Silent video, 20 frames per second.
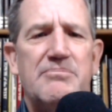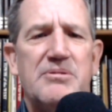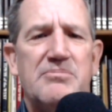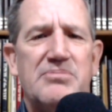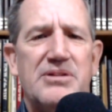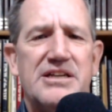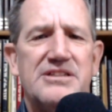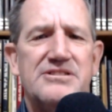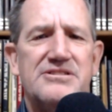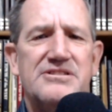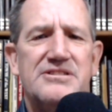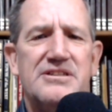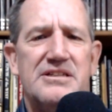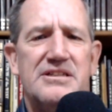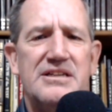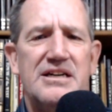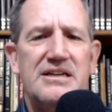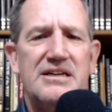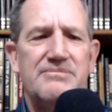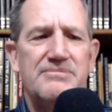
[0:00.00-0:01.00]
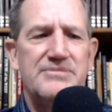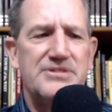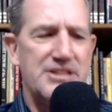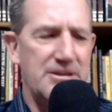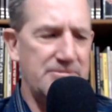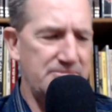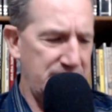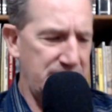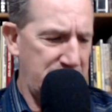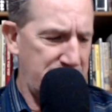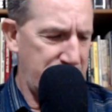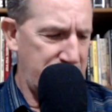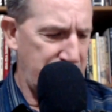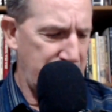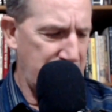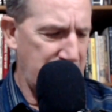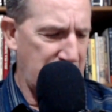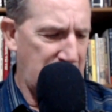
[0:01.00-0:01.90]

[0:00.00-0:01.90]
place. Something